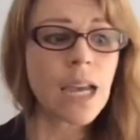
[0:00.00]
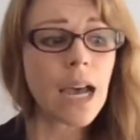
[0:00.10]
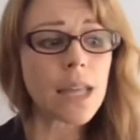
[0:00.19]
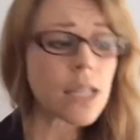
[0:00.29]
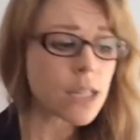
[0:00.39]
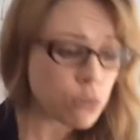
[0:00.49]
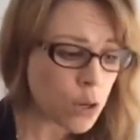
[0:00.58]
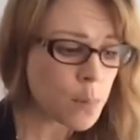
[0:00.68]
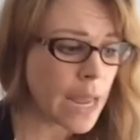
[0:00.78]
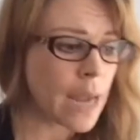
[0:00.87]
And the
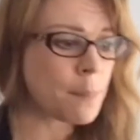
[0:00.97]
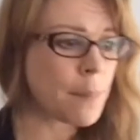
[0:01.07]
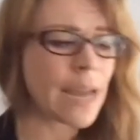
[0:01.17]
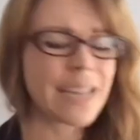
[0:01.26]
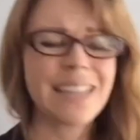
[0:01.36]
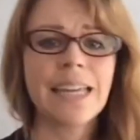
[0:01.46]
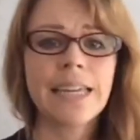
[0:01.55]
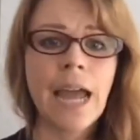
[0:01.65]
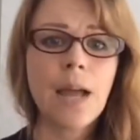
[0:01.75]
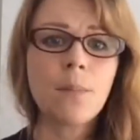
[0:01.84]
group came back and they
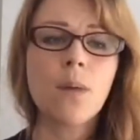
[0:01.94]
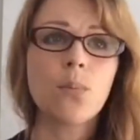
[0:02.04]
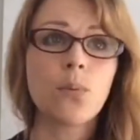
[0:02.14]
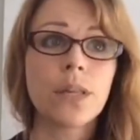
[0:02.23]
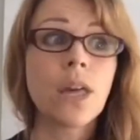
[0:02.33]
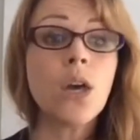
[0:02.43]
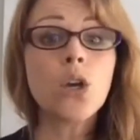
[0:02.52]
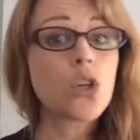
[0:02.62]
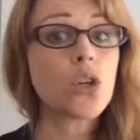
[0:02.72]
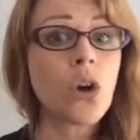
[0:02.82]
came up with
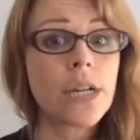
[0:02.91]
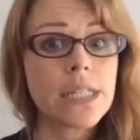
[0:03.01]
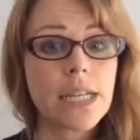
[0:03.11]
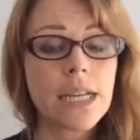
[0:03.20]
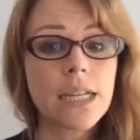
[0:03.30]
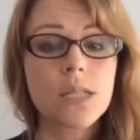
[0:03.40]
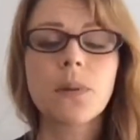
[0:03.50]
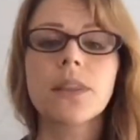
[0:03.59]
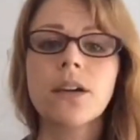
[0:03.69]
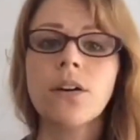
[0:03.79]
good ideas,
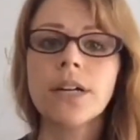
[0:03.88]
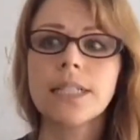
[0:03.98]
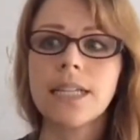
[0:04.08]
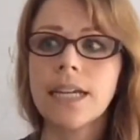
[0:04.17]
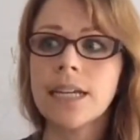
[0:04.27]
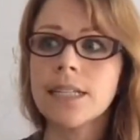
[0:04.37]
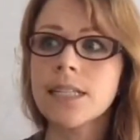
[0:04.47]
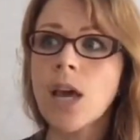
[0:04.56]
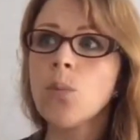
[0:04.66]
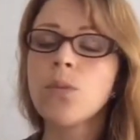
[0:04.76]
but the
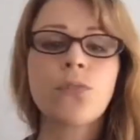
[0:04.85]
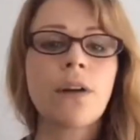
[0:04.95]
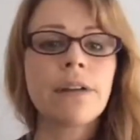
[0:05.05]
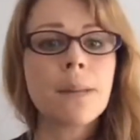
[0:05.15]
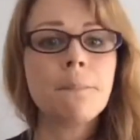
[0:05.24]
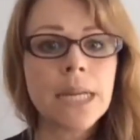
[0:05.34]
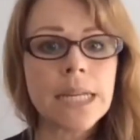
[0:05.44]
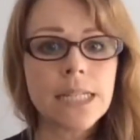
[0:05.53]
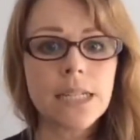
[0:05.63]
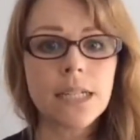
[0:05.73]
ideas were very
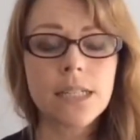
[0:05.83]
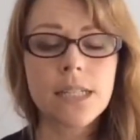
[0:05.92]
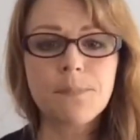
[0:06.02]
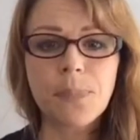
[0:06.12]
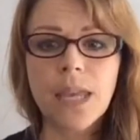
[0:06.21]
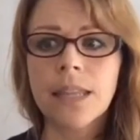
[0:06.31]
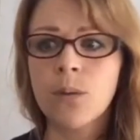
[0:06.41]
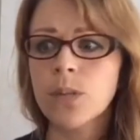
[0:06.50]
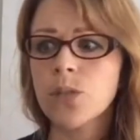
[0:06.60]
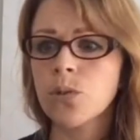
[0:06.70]
immediate. And they
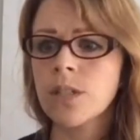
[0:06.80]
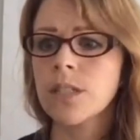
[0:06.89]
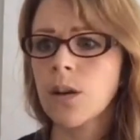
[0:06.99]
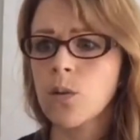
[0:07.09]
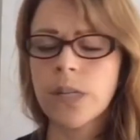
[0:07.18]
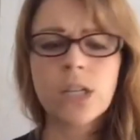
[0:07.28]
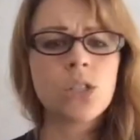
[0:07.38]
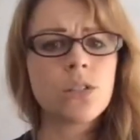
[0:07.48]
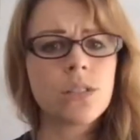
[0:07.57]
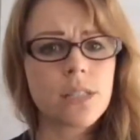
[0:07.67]
were sort of saying, oh, we
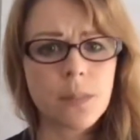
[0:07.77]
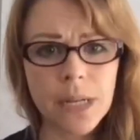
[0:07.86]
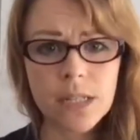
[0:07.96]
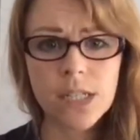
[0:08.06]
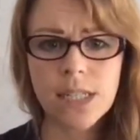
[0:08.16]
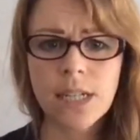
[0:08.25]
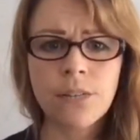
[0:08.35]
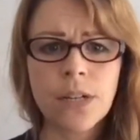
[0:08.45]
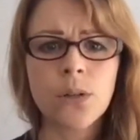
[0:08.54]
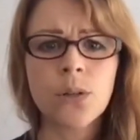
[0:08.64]
could use it to make
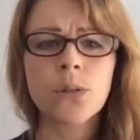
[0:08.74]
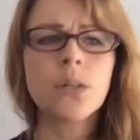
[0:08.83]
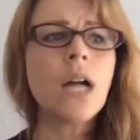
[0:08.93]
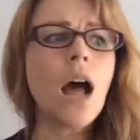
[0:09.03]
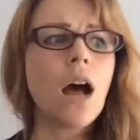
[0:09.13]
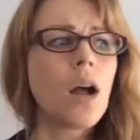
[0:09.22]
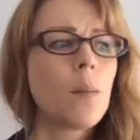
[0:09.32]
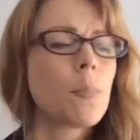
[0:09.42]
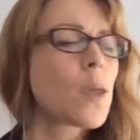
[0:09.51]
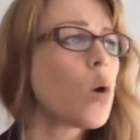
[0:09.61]
cereal,
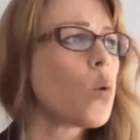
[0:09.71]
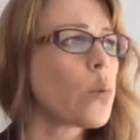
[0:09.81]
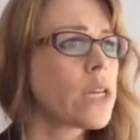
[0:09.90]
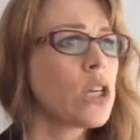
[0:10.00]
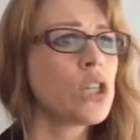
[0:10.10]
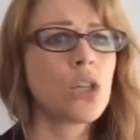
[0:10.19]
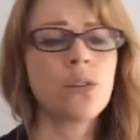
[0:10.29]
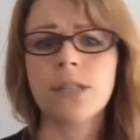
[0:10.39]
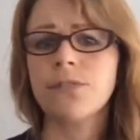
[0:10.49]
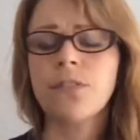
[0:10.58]
um, or we could
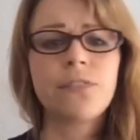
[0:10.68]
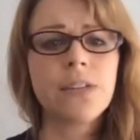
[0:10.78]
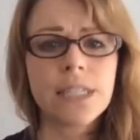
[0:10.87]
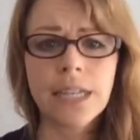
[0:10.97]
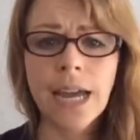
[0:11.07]
use it for feeding